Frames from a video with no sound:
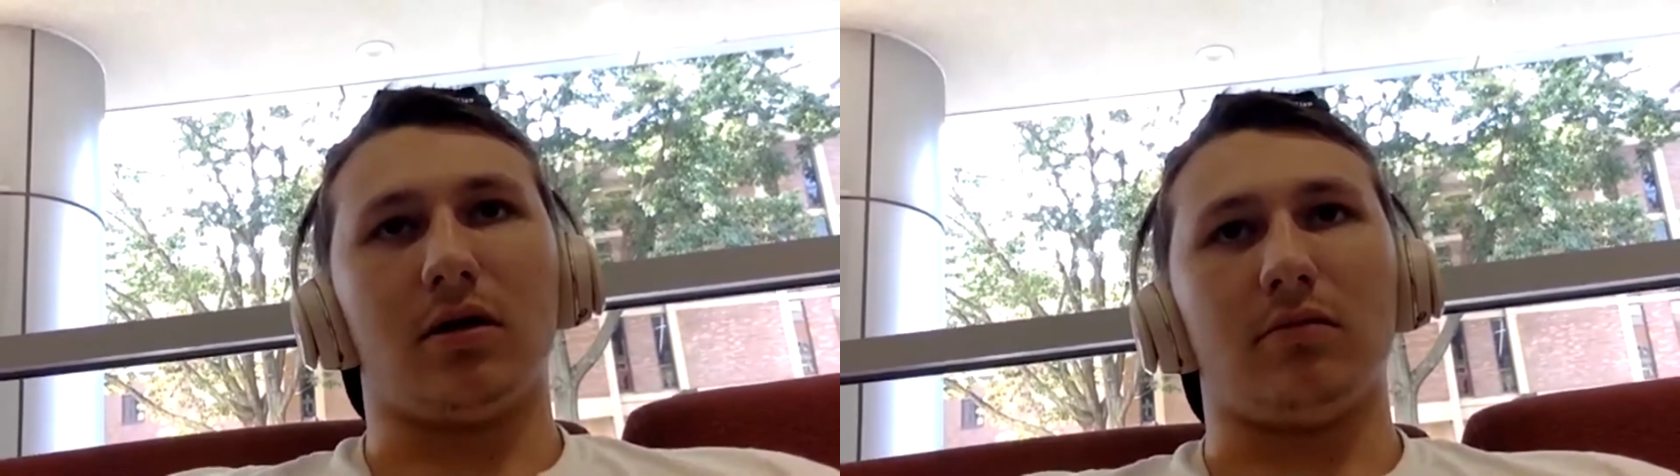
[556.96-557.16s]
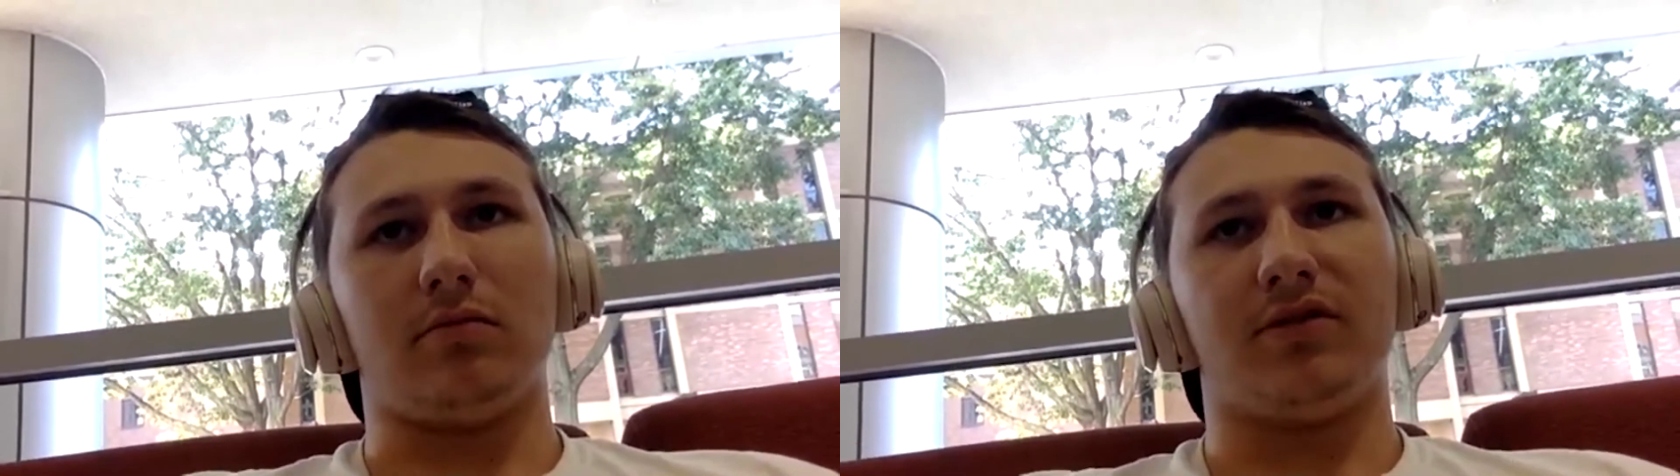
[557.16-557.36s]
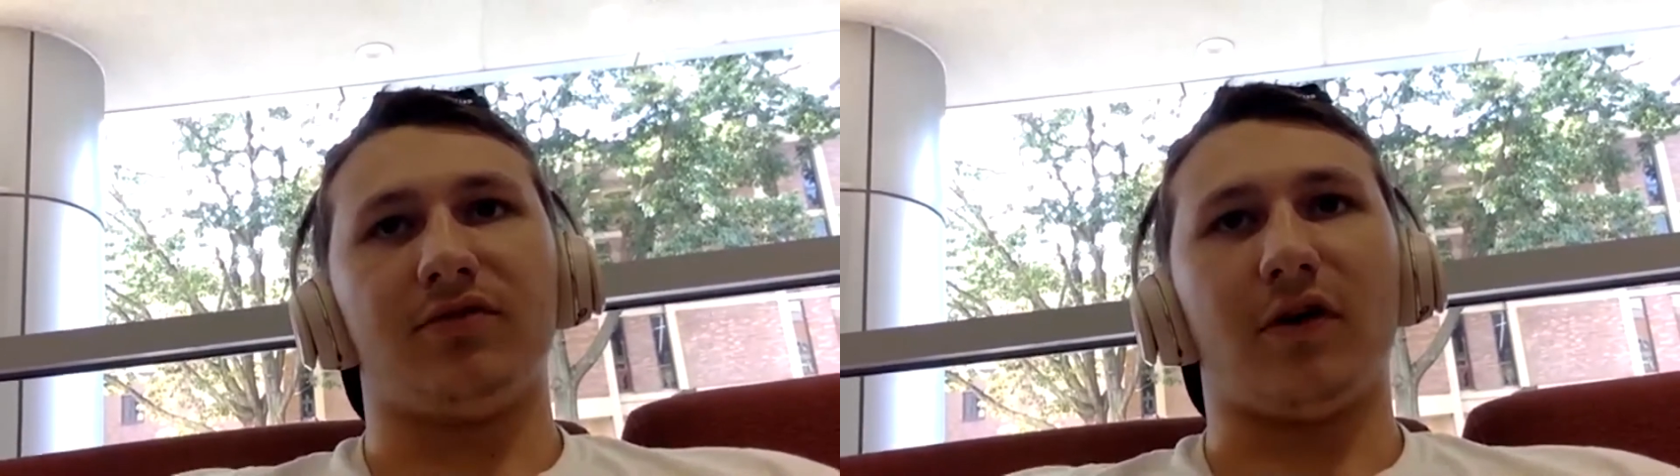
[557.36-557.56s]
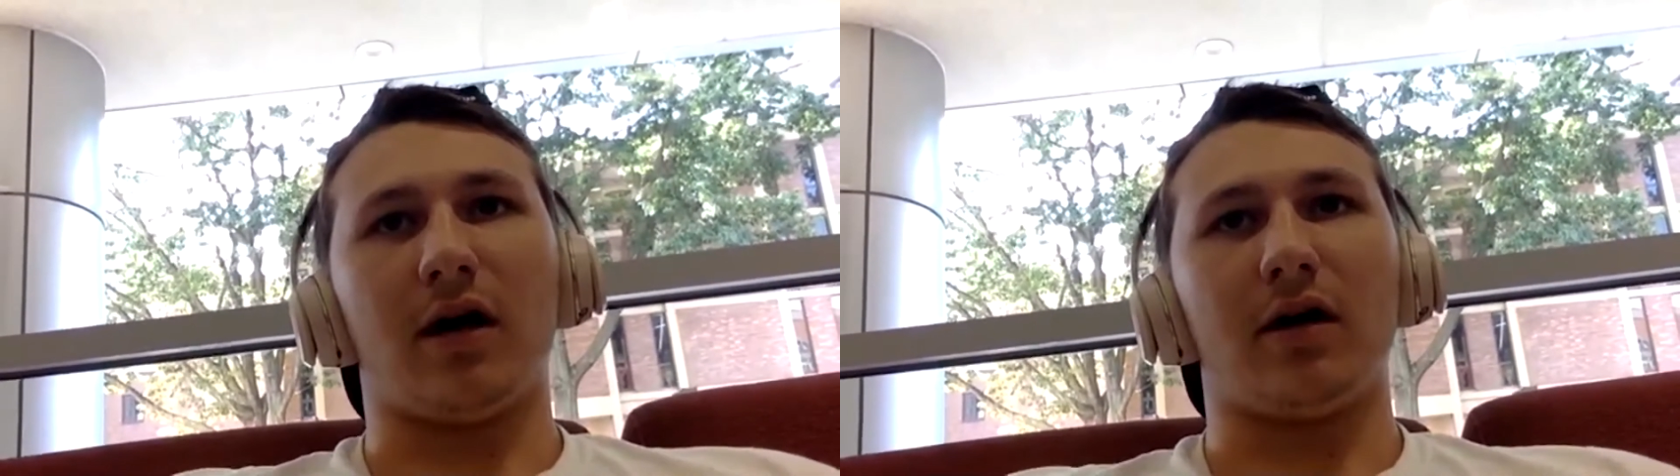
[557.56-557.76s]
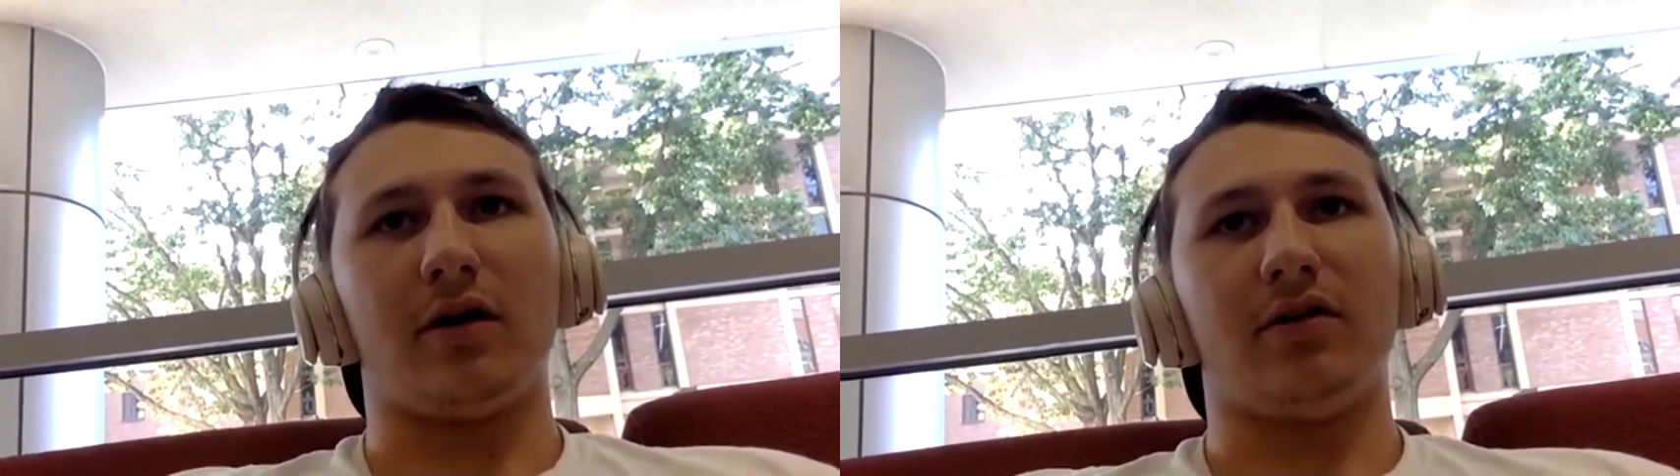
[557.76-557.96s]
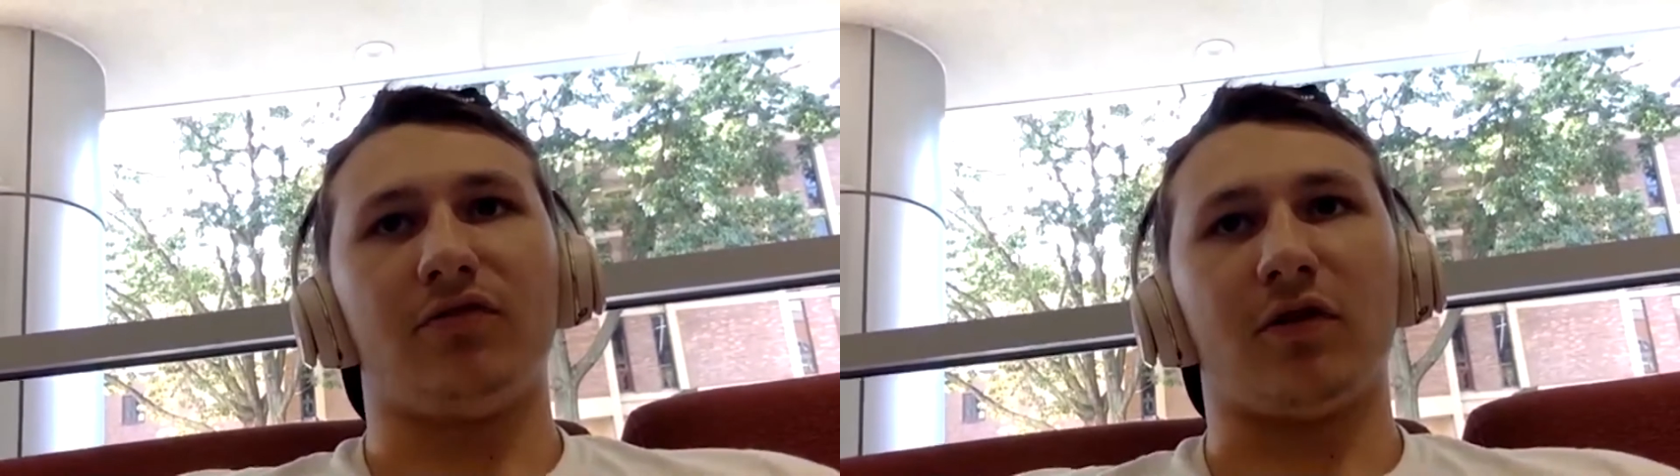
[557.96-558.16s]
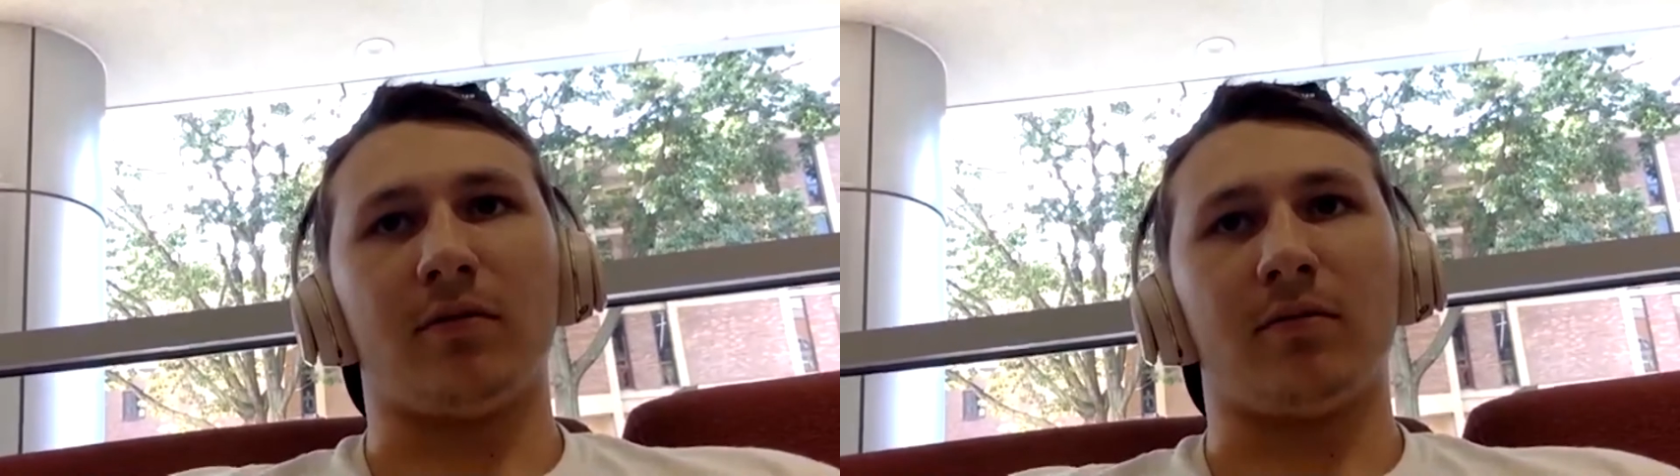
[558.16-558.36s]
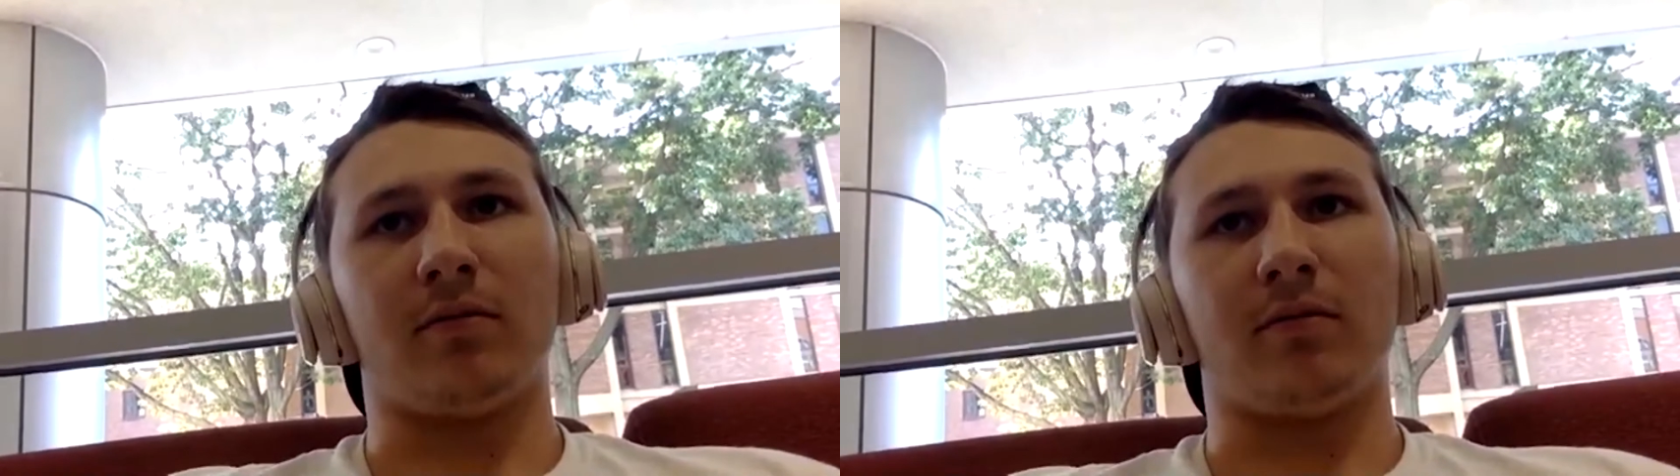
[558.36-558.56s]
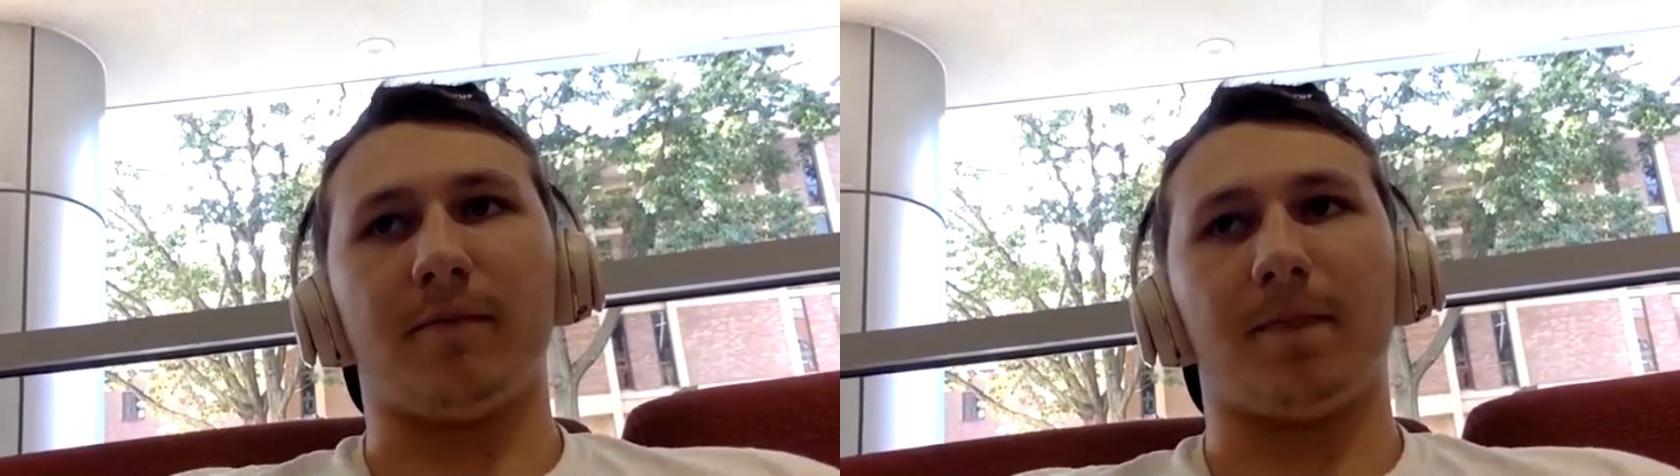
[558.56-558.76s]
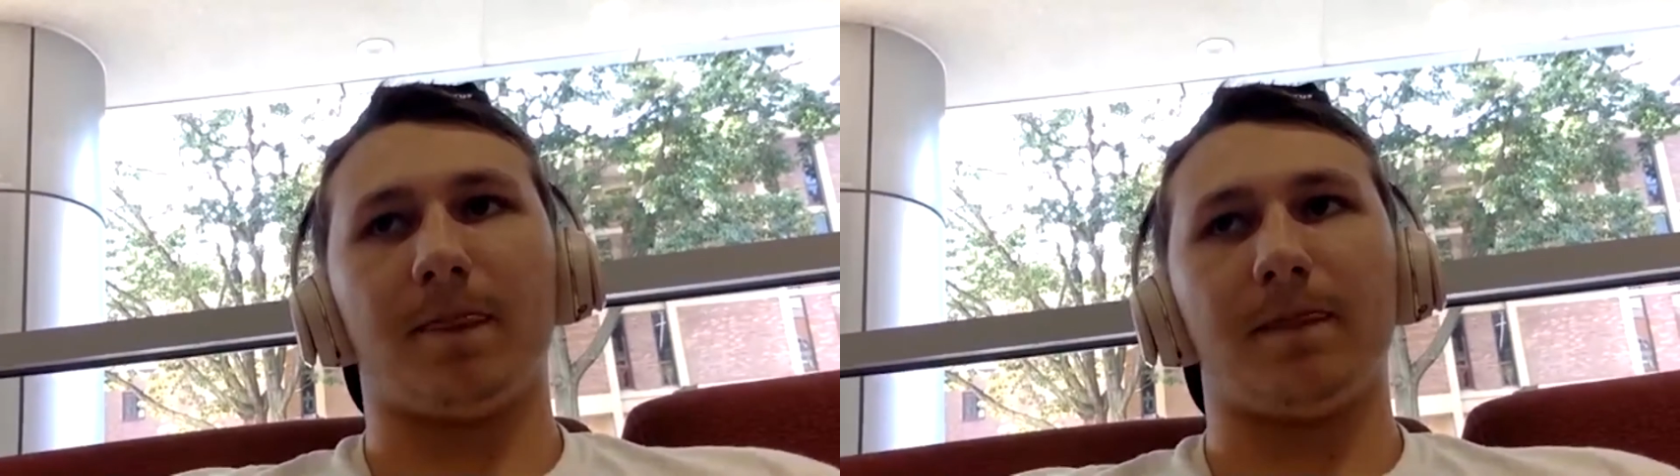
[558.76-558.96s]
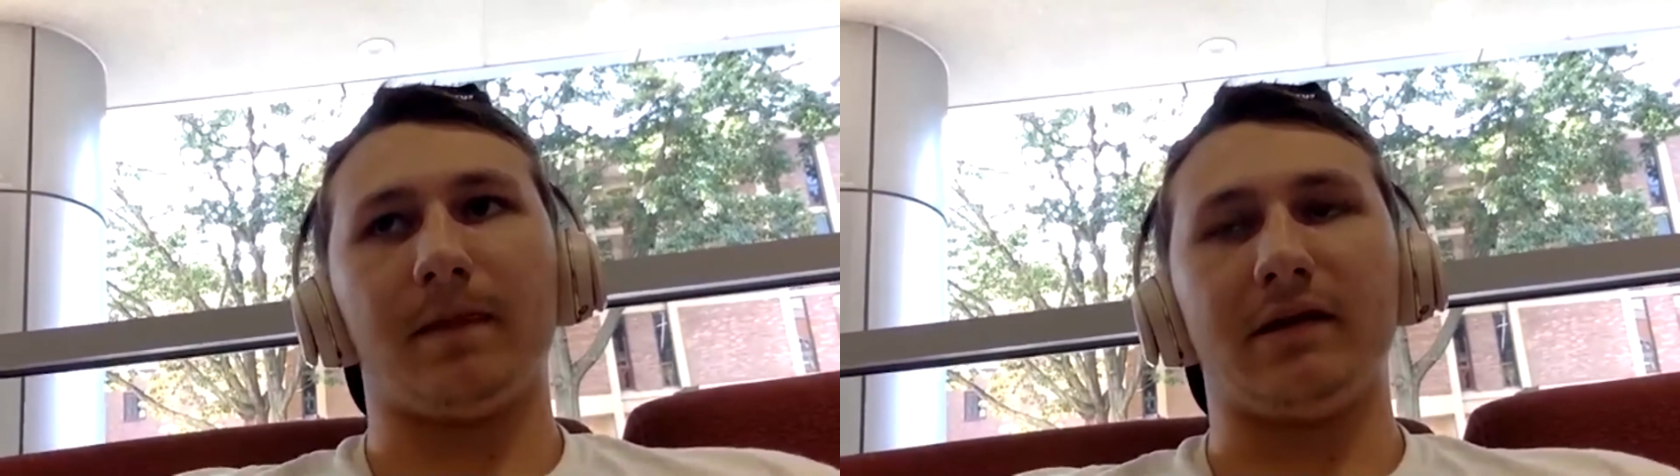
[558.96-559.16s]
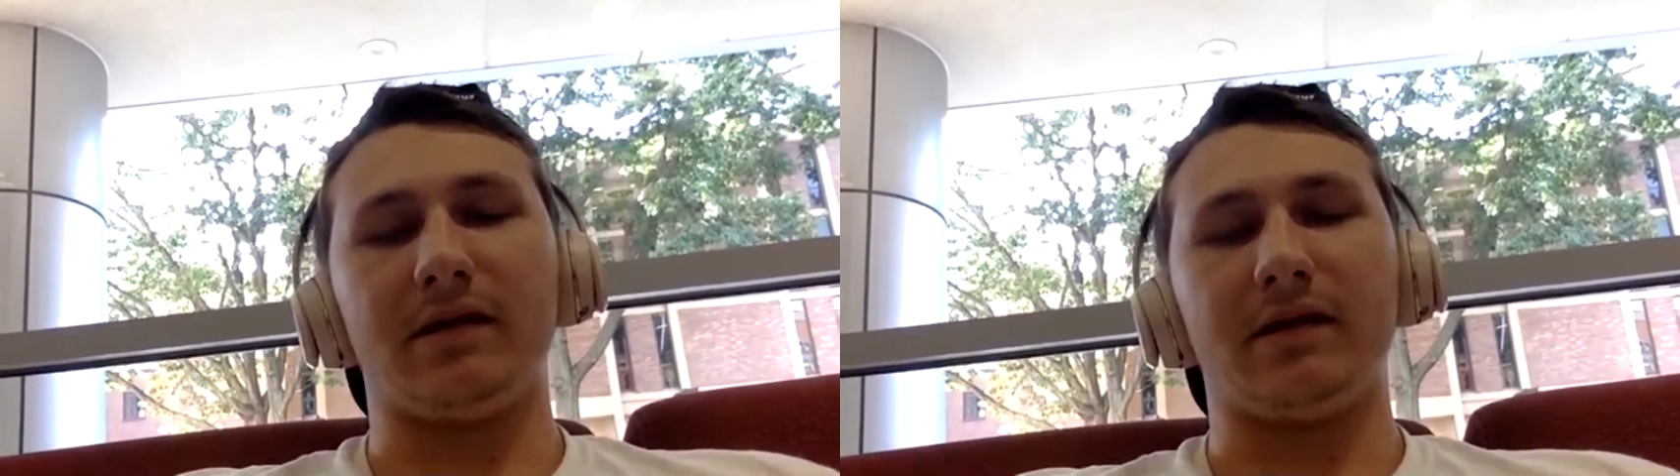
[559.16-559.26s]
He's fire. He's from the